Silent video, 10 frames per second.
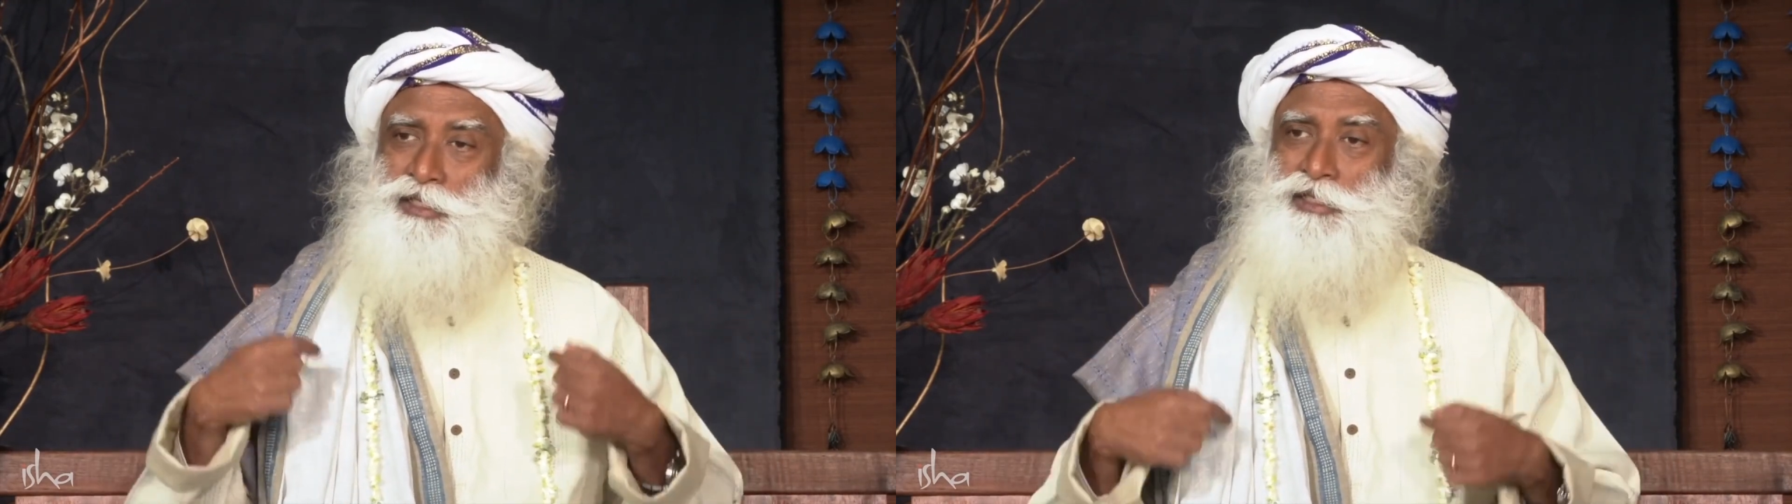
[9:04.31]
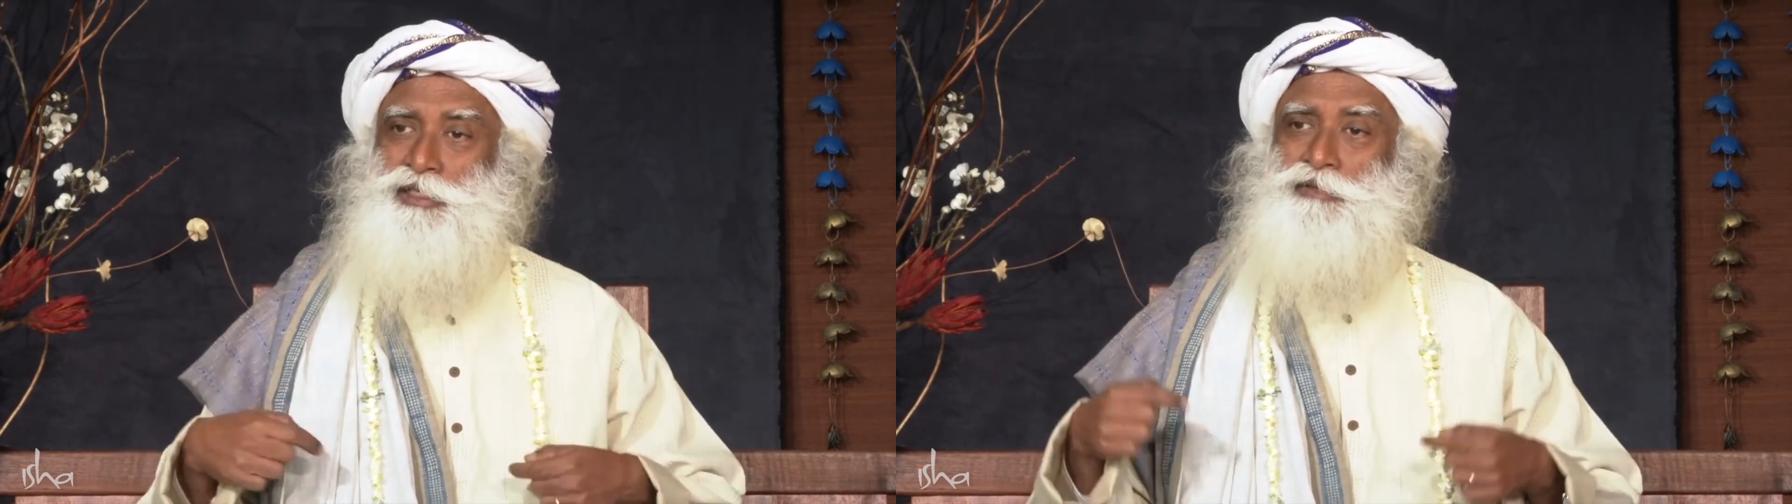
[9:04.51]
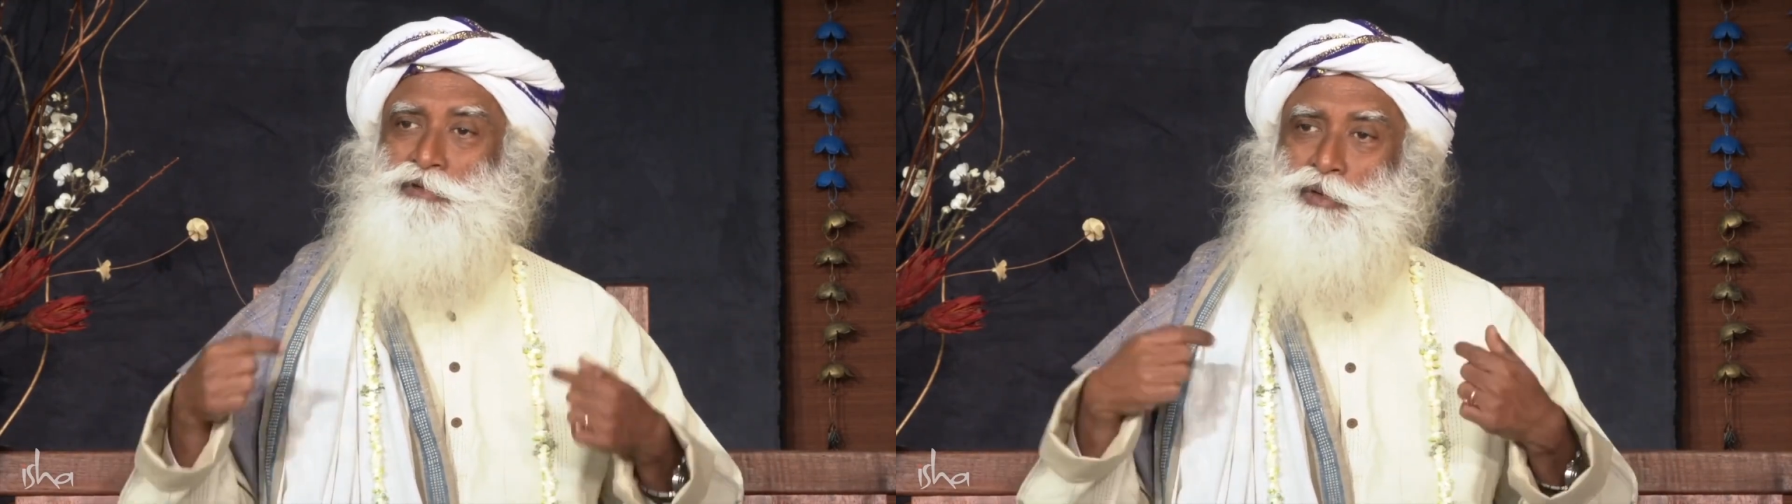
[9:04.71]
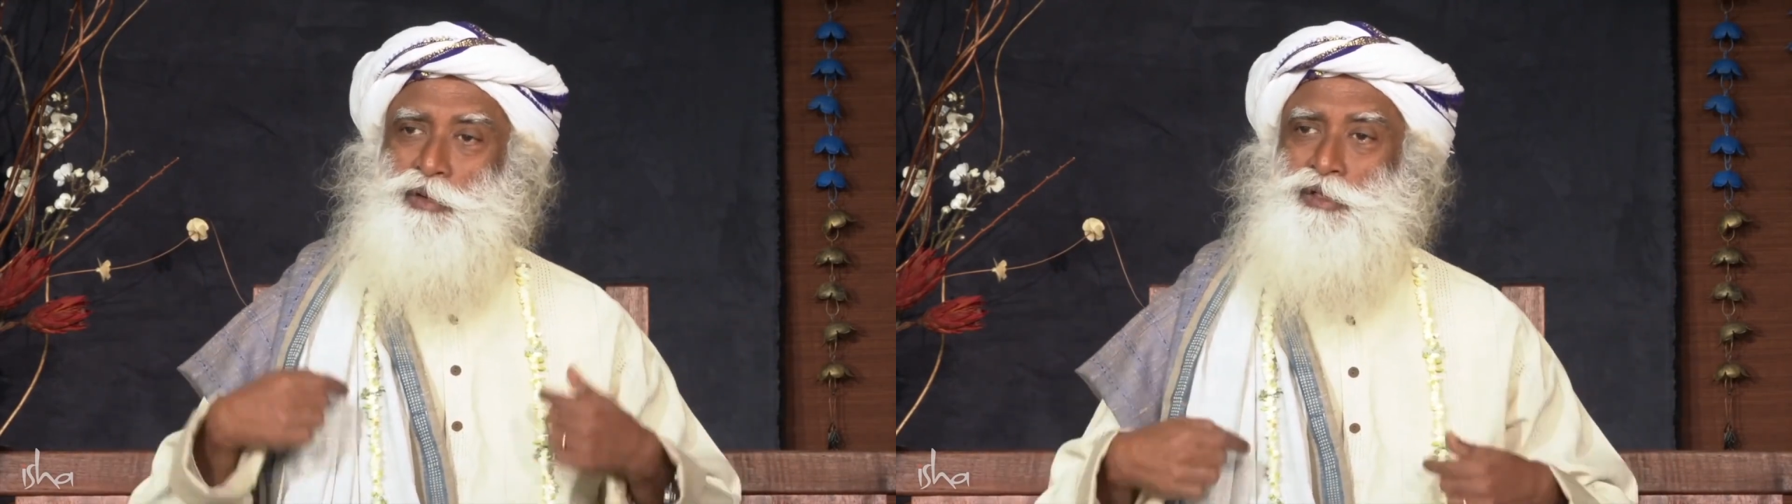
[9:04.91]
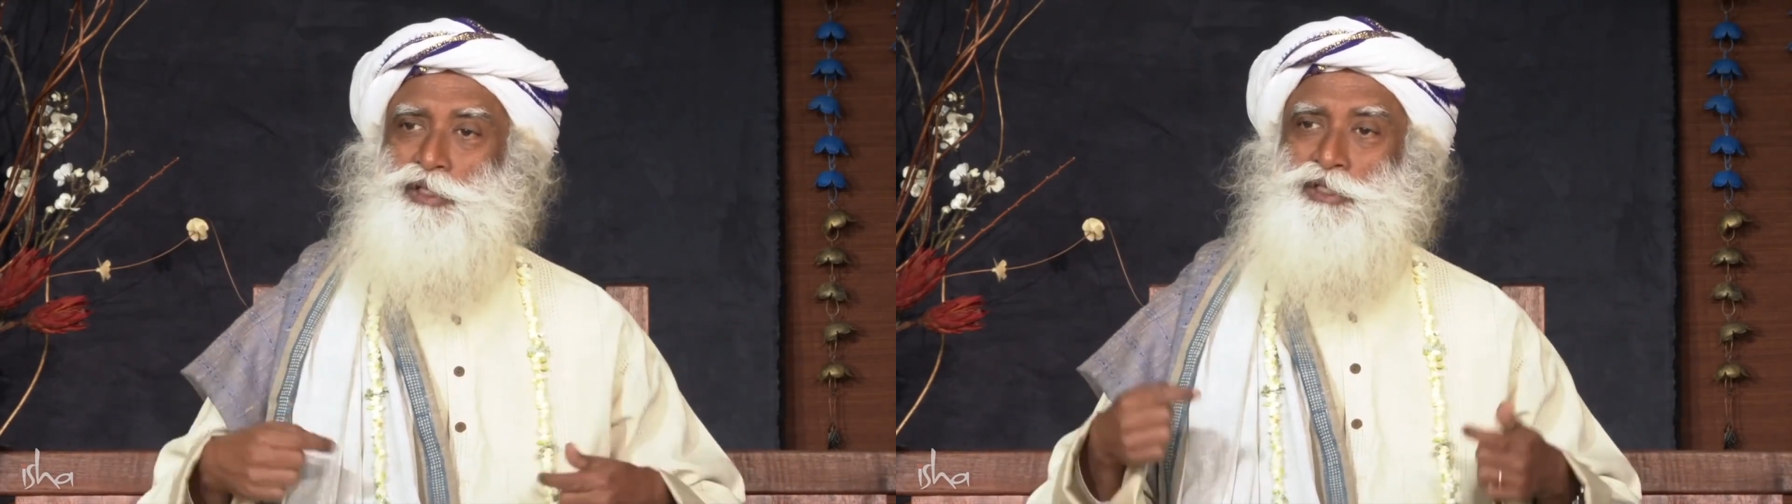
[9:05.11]
excessive
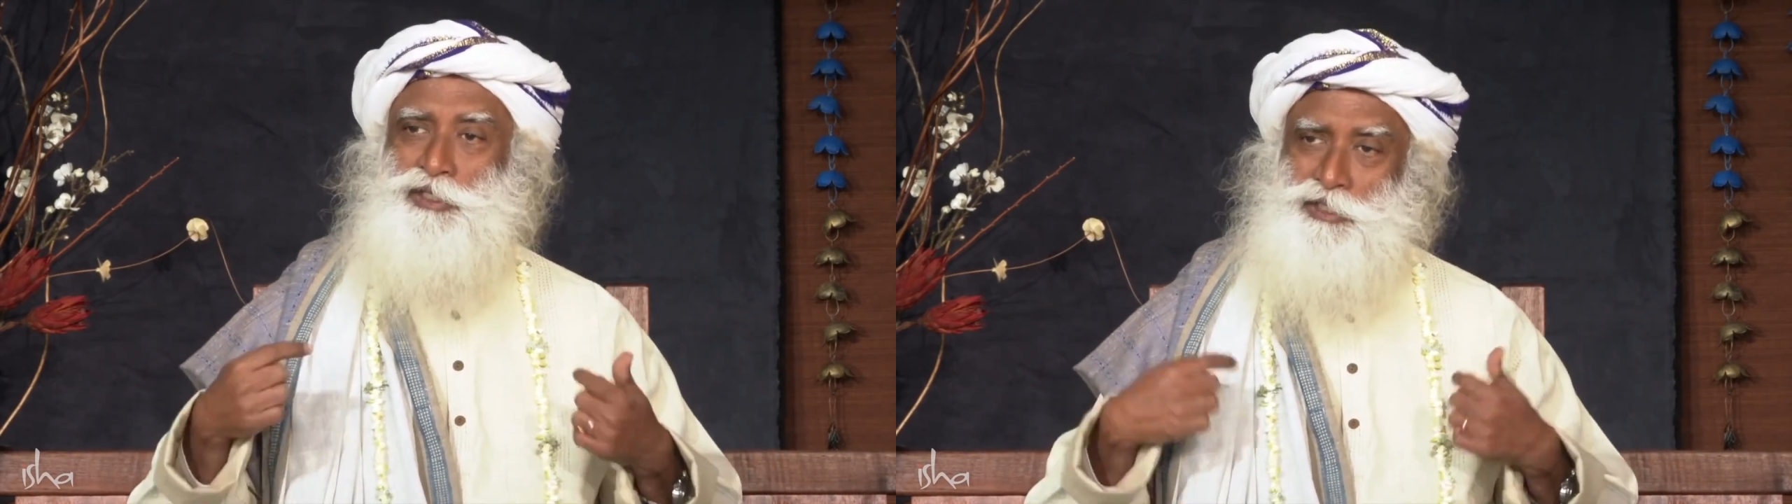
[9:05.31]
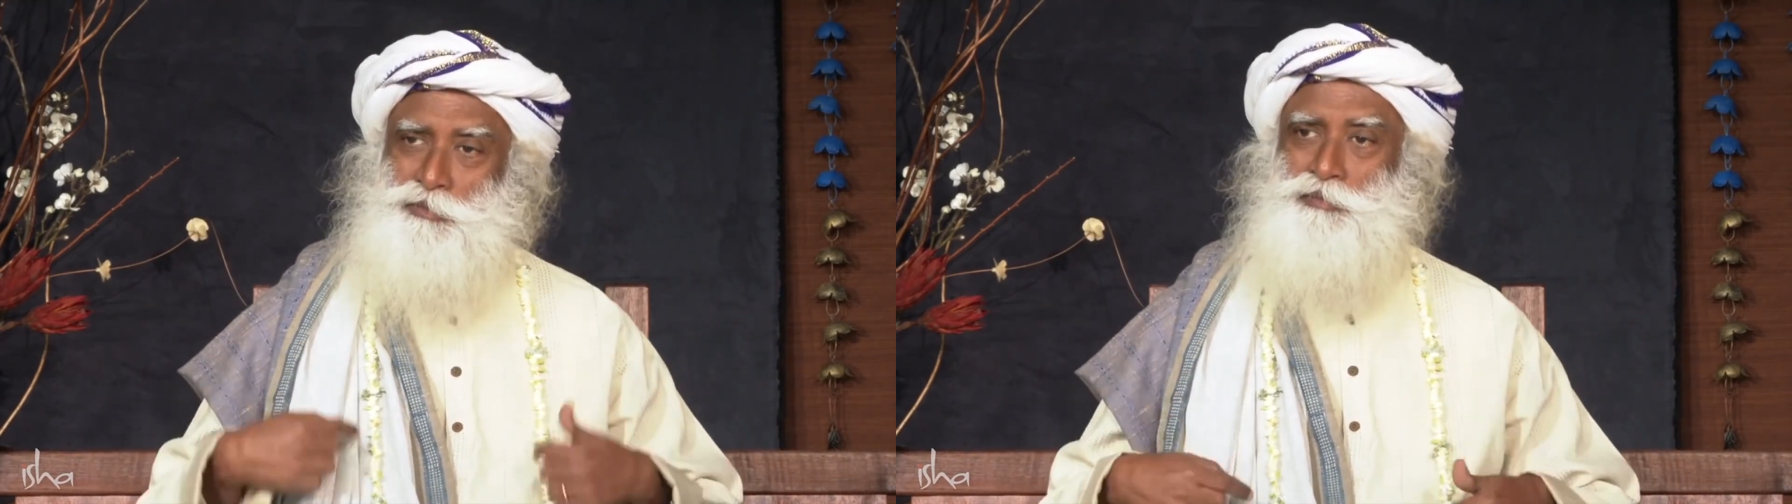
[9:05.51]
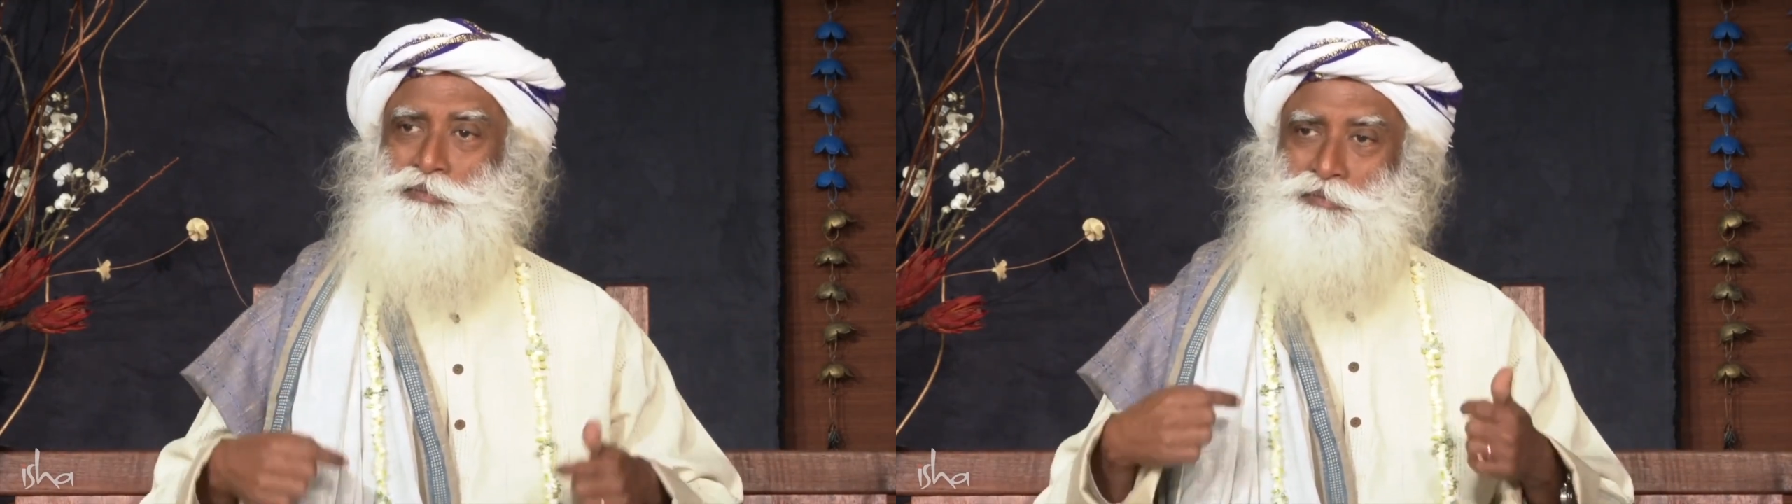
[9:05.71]
load on the system.